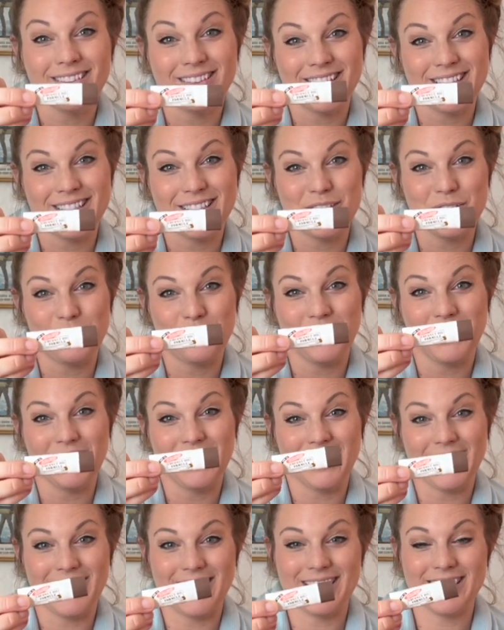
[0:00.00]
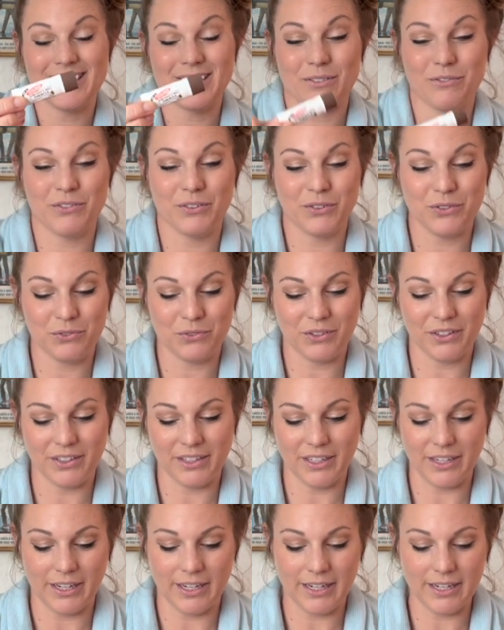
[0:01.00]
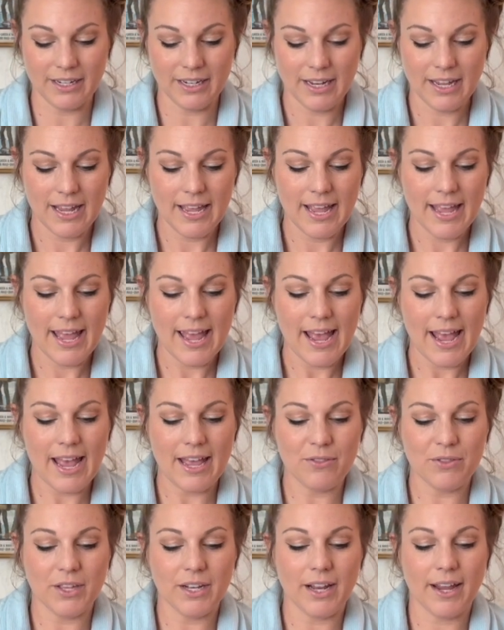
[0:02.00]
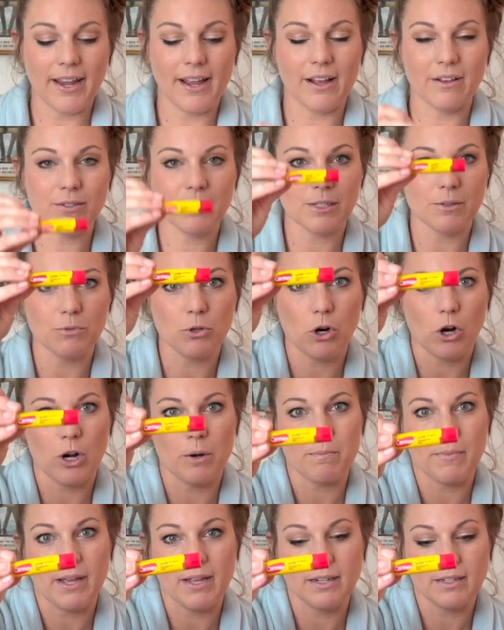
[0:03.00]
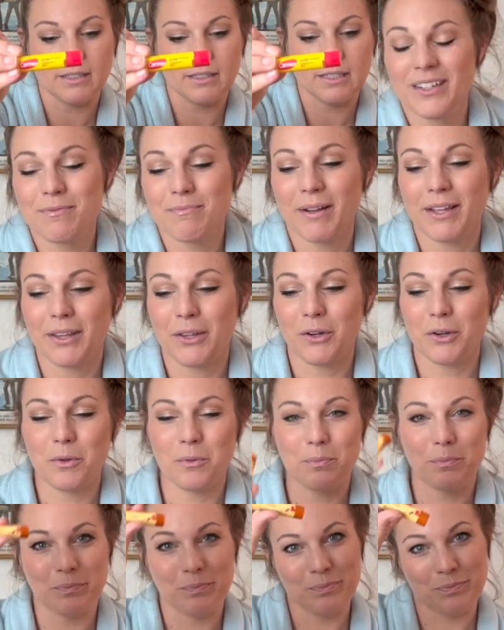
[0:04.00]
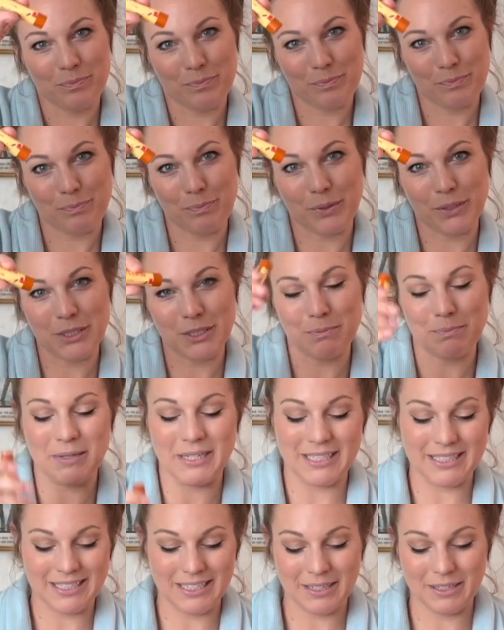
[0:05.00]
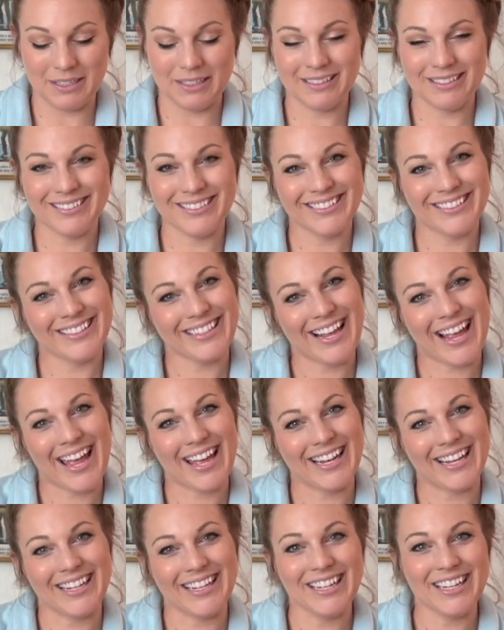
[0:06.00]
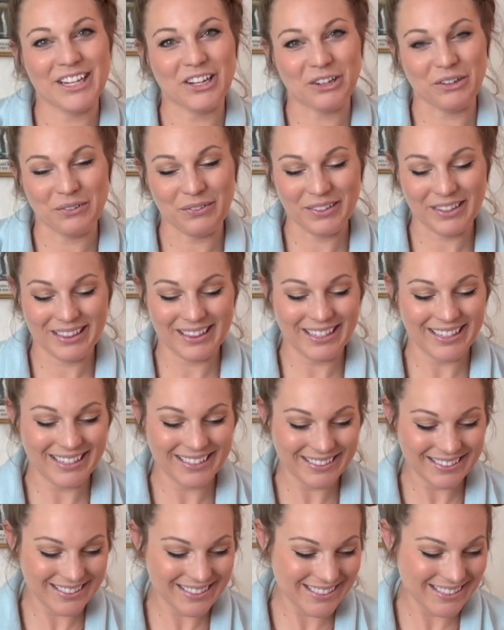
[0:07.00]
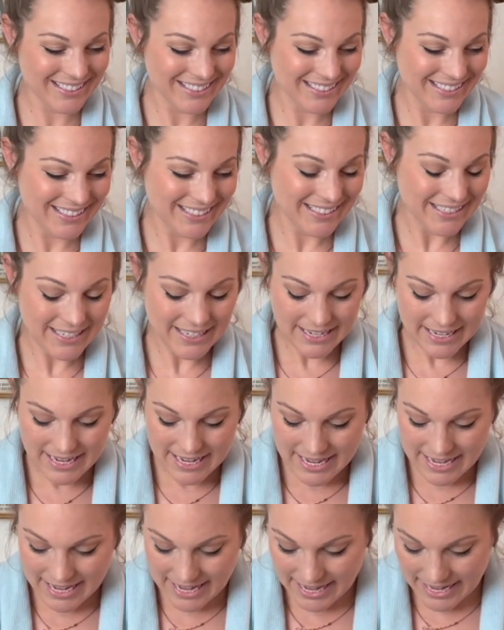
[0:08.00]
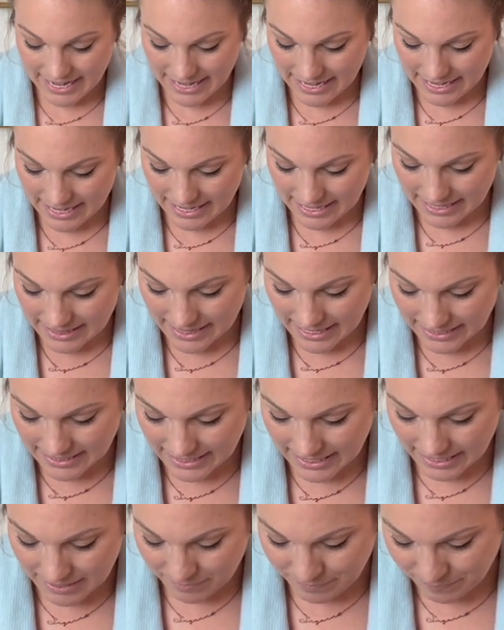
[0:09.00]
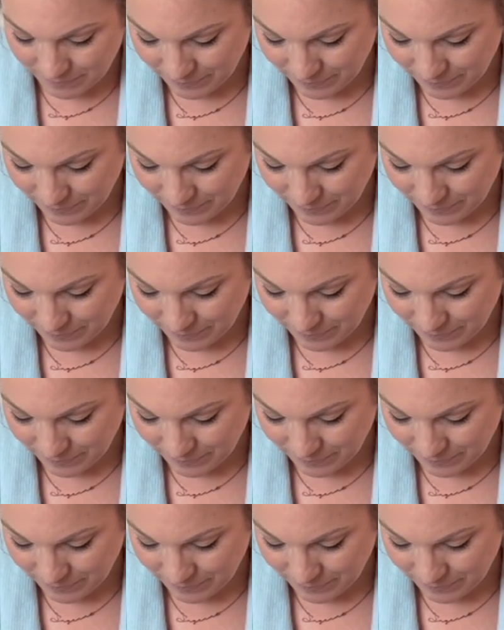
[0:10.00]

This is really nice. It feels really good. And then I have some Carmex. My little Burt's Bees can head in here with these. And that's it.